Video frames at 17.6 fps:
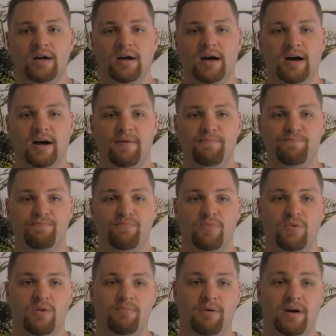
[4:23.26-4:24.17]

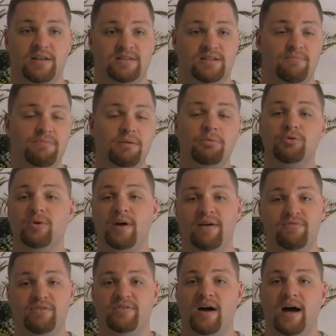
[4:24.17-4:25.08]
But some people don't
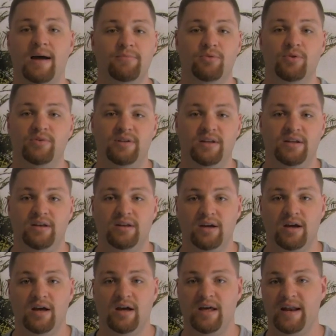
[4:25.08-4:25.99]
have the time to attend
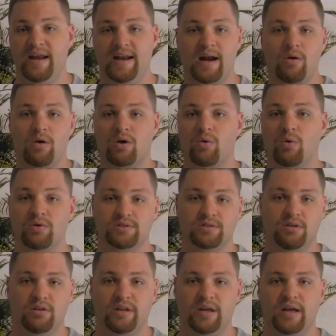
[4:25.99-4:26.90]
an 8-hour
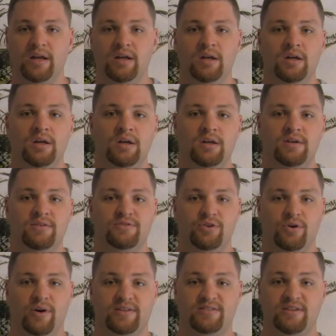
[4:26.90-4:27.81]
course all day,
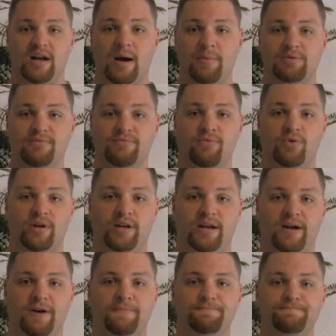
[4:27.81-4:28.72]
so that's an option for you
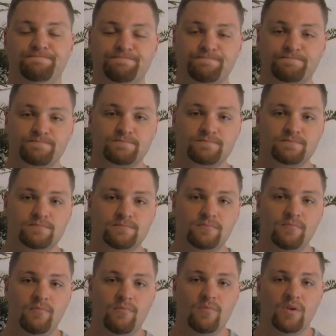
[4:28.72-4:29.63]
now.
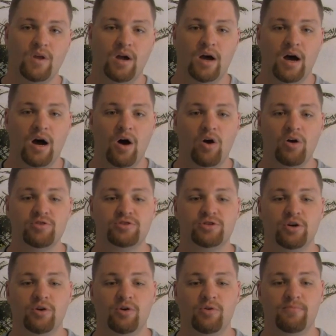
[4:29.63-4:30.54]

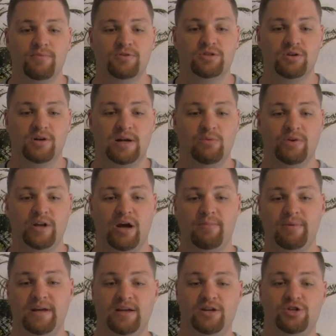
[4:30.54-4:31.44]
Also, Missouri will now
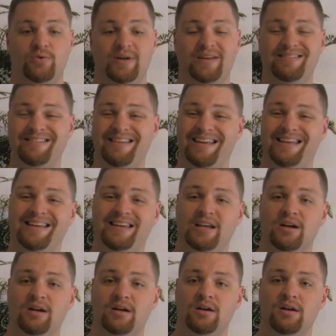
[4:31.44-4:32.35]
be issuing
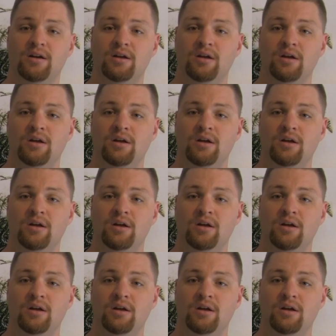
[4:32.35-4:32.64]
10-year,